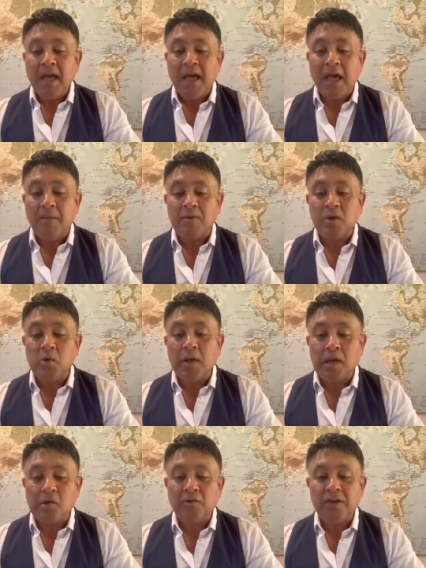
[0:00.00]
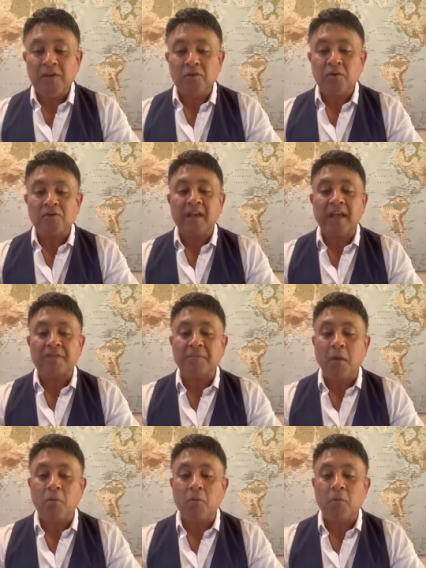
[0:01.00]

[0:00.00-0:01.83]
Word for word: Um, you increased your sales by